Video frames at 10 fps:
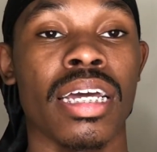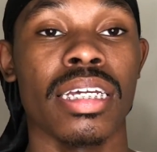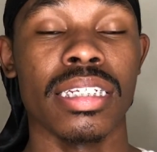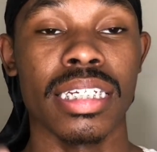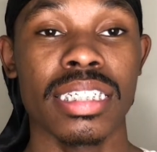
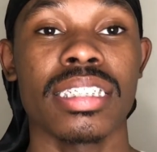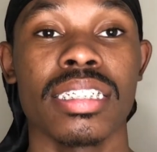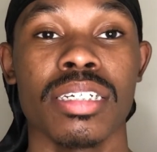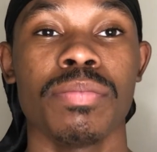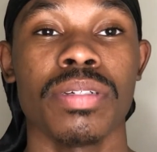This
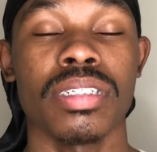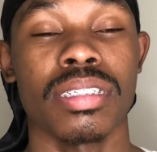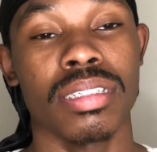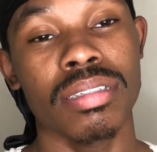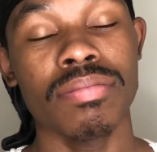tip
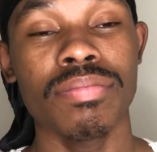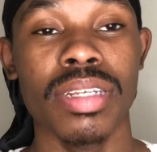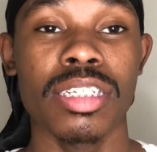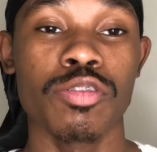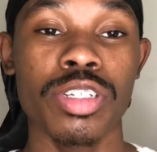is
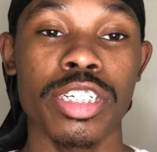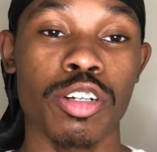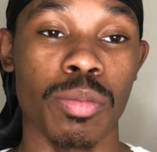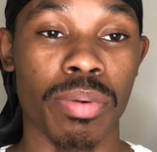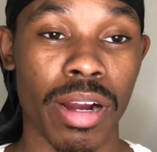really your
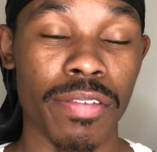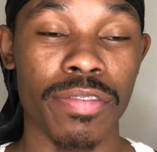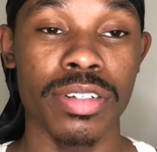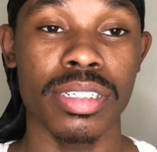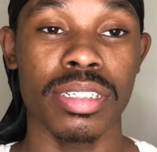
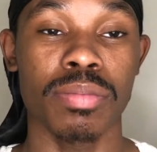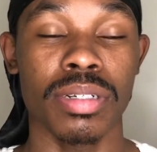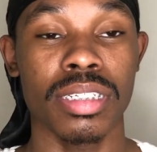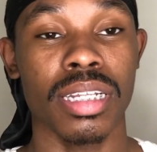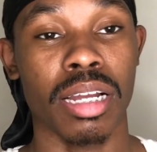preference, but
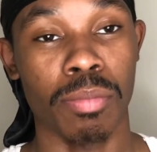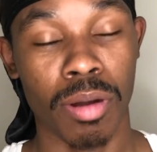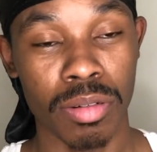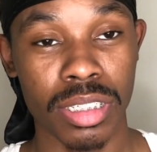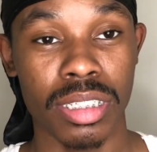it's like a
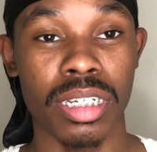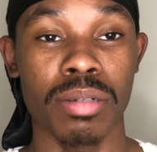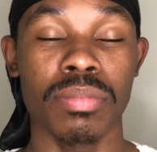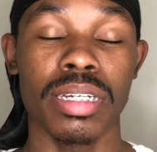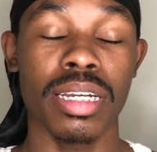bonus
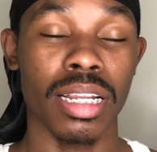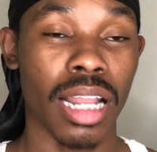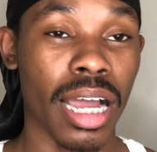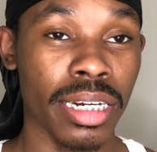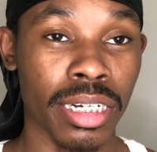tip. Get a
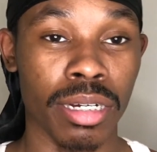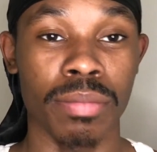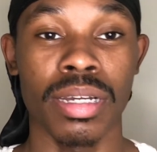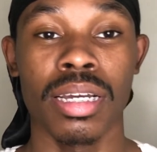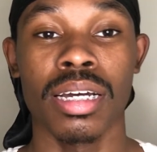lineup,
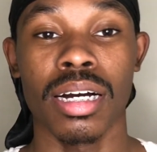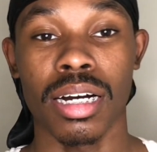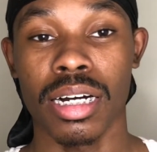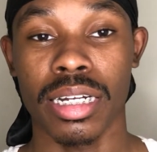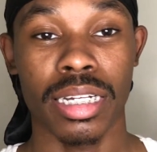
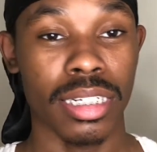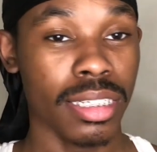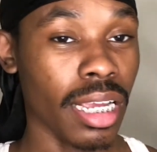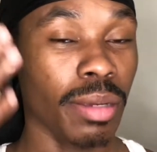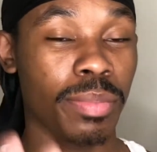get a
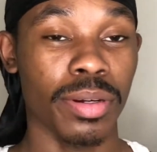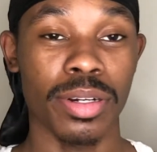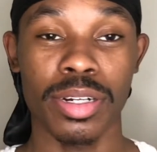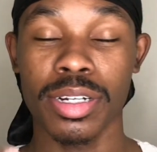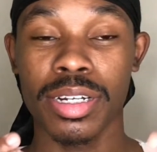
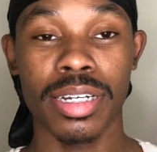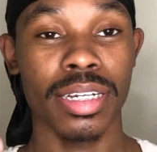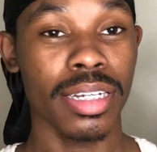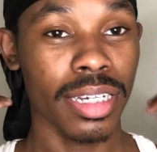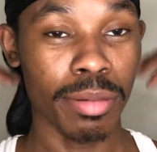taper,
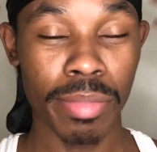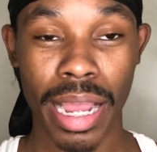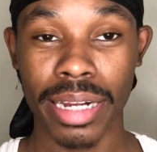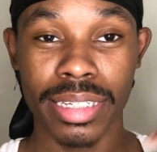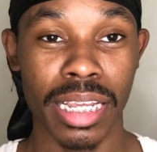get a back
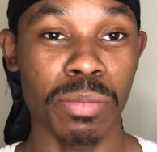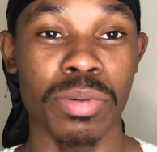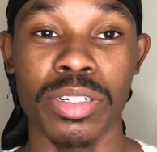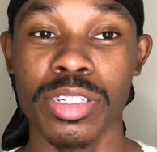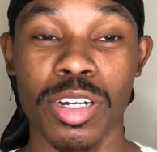taper.
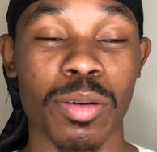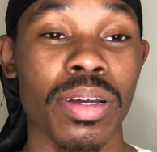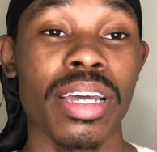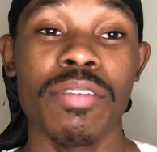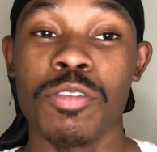You know,
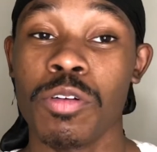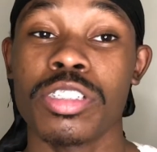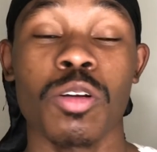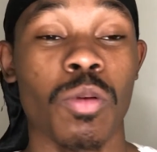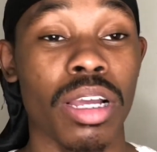if you want your
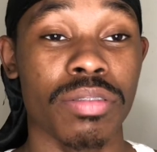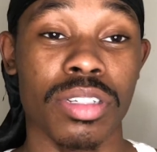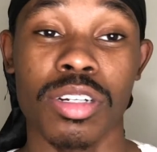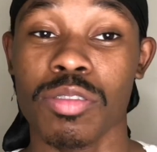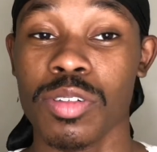waves to
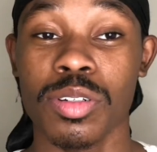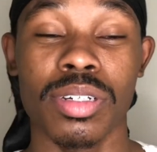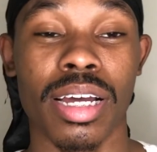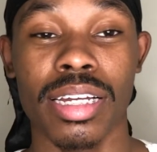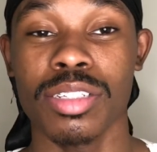look real
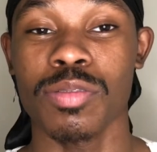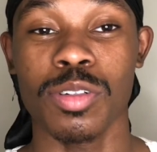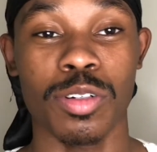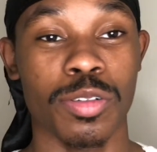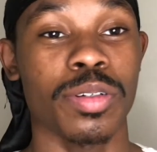nice, real
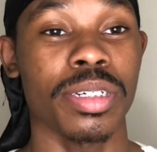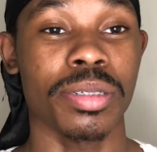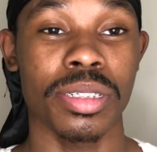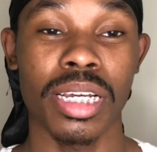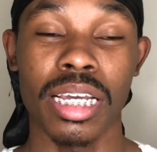crisp.
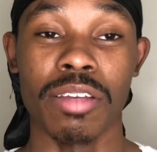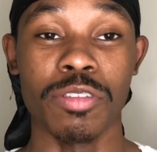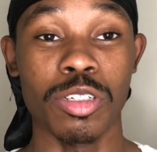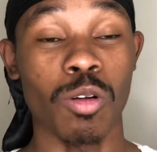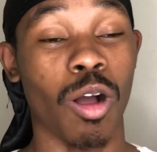If you
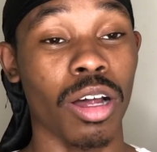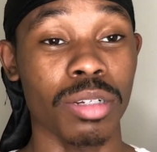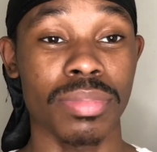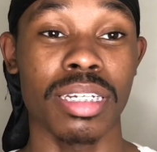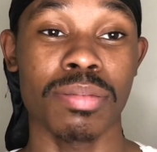do all them
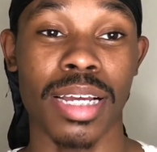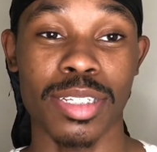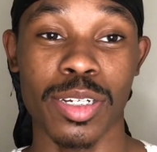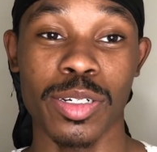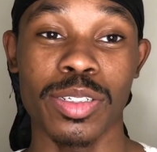tips I
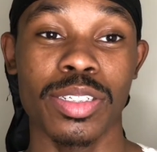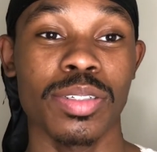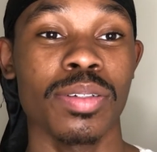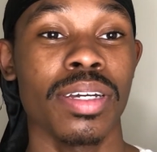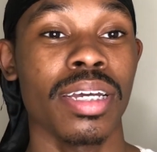told you,
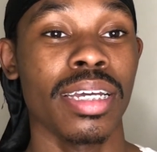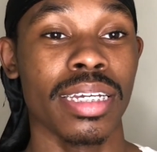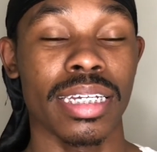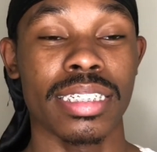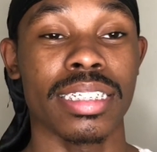
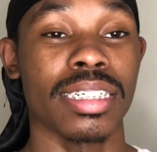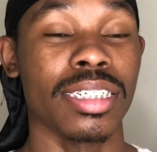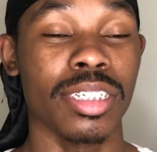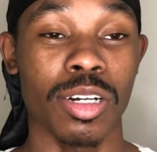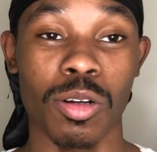get your, you
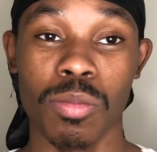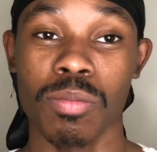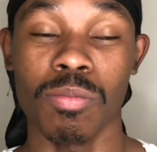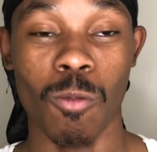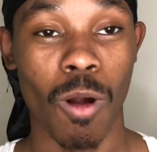know,
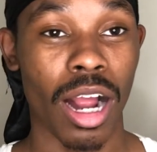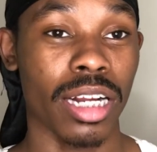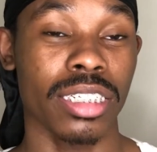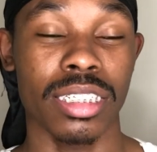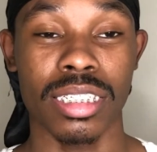
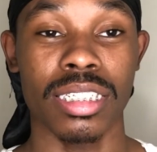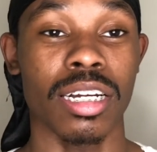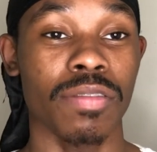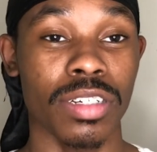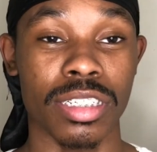wash and
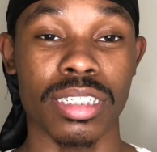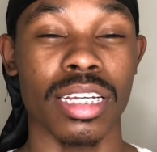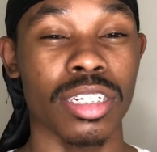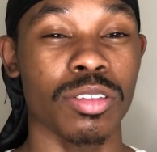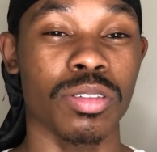stuff, get your
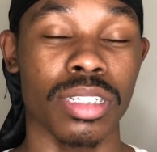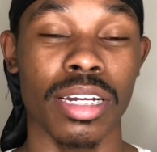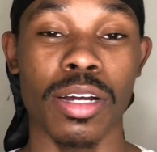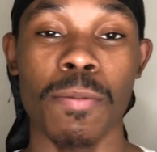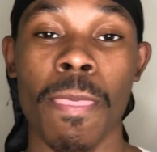schedule set
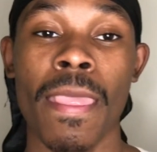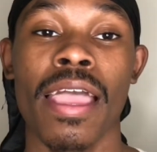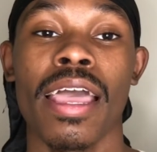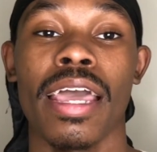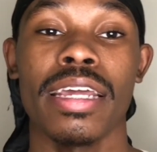up,
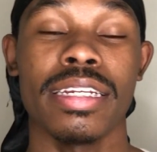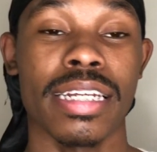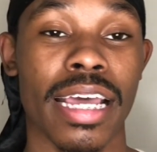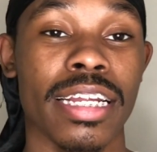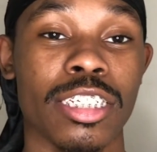and
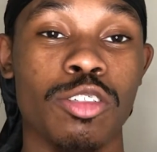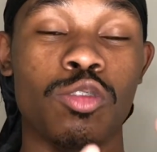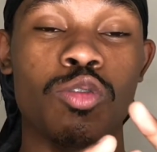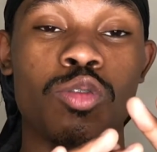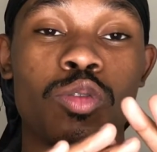then
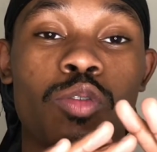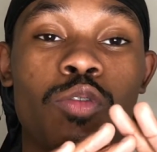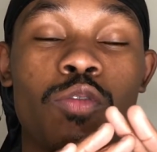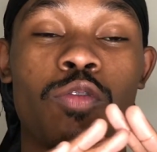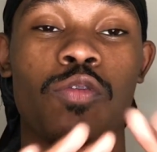you
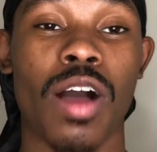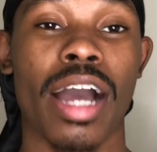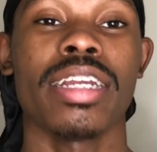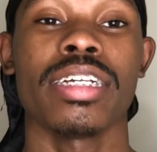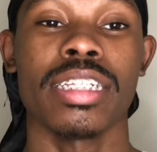
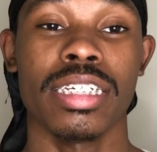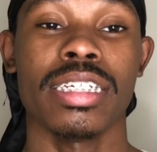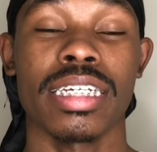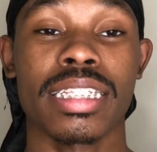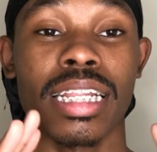finally
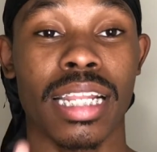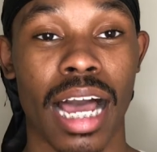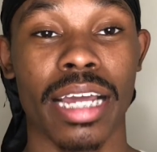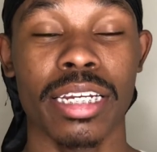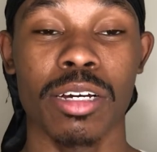get the
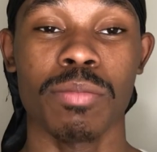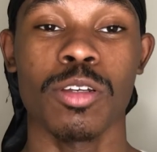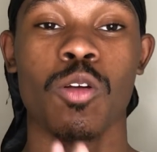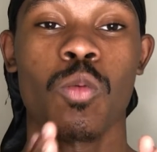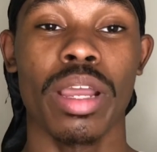lineup, your
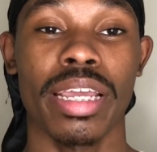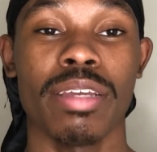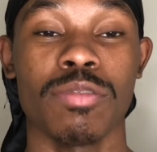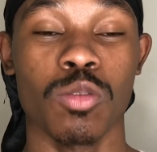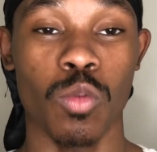
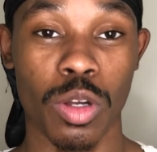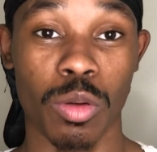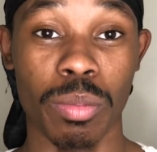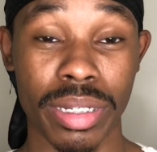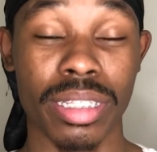waves will
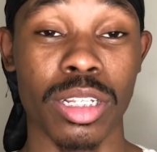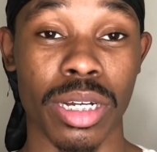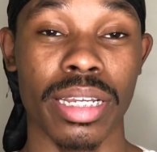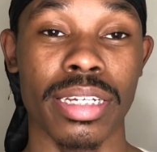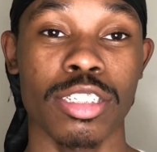be
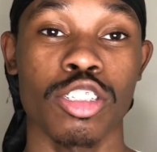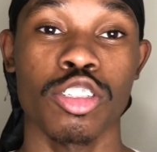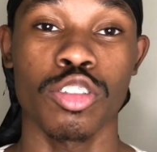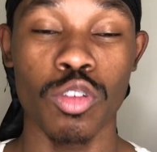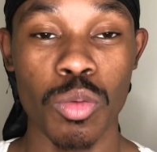looking
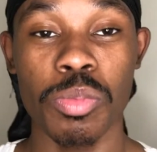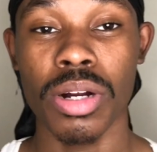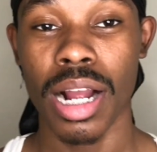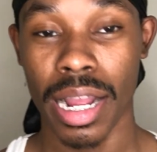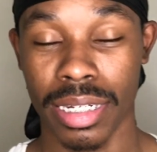super
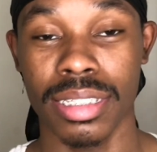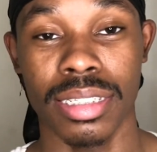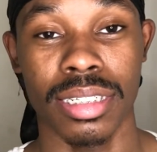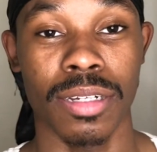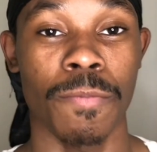icy.
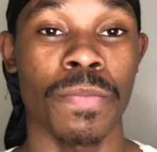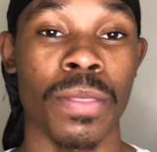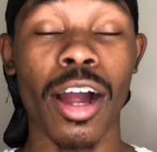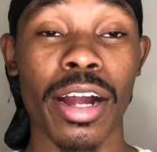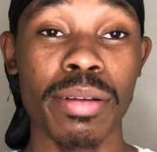All
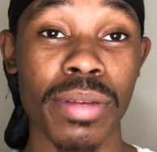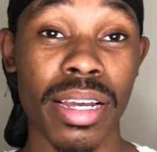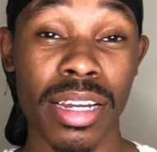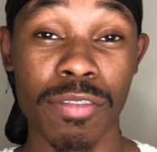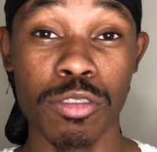right, man,
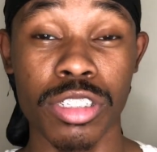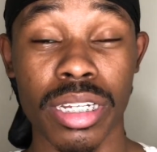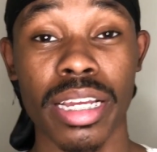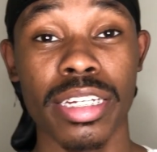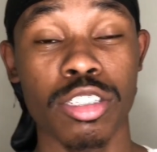if you
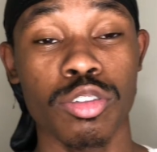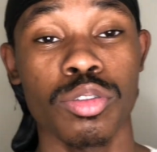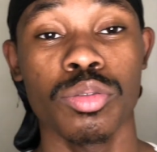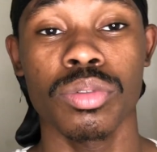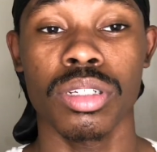stayed
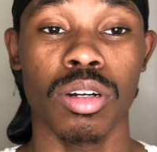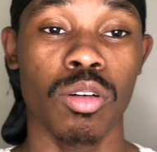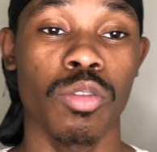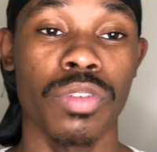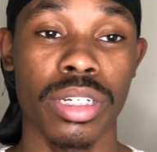tuned to the whole
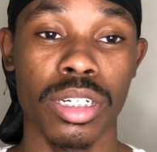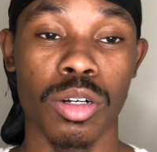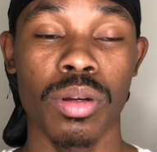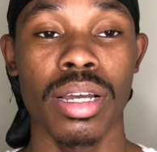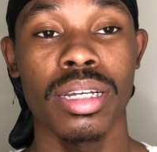video,
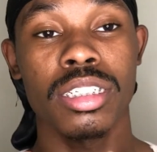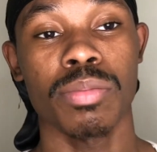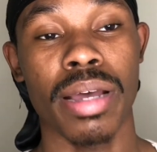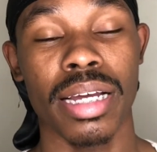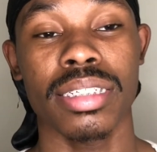
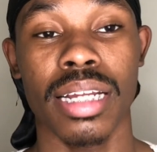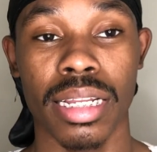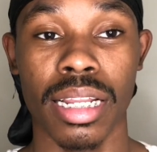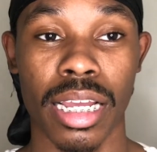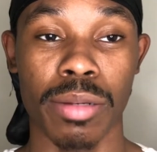smash that
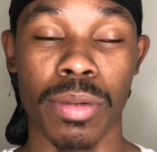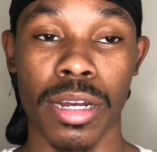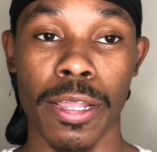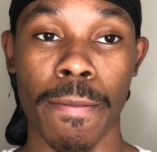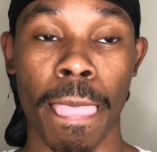like
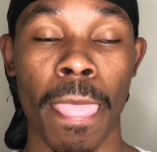button.